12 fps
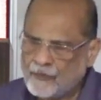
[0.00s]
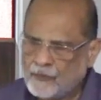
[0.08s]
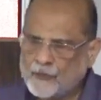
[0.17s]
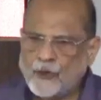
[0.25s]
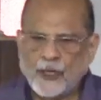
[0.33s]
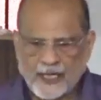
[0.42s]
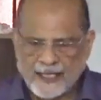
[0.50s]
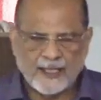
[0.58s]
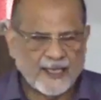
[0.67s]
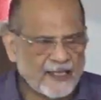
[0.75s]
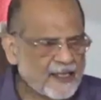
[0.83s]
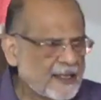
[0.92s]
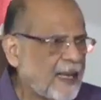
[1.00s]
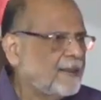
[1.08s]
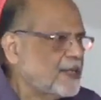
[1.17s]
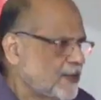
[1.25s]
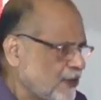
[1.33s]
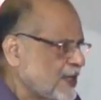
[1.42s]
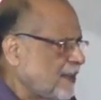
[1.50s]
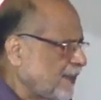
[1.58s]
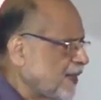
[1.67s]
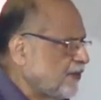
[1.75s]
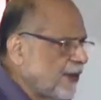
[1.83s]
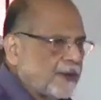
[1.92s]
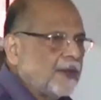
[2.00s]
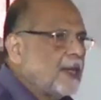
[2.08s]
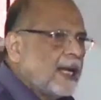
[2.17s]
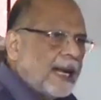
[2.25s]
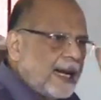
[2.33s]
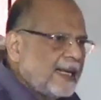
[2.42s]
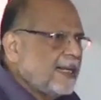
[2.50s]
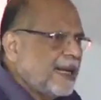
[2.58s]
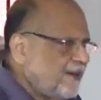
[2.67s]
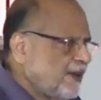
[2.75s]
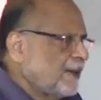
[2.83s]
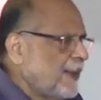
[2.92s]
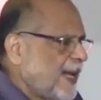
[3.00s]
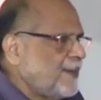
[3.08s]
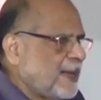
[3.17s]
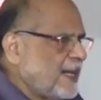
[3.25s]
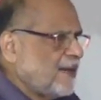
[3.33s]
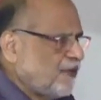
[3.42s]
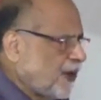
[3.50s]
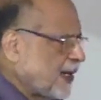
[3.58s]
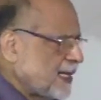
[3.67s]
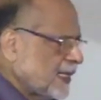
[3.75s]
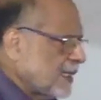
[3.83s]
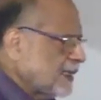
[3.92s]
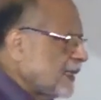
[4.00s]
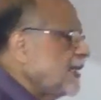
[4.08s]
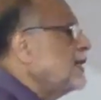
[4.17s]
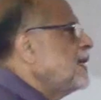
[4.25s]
Poor Indians, I must do something for you. I never blame any foreign country.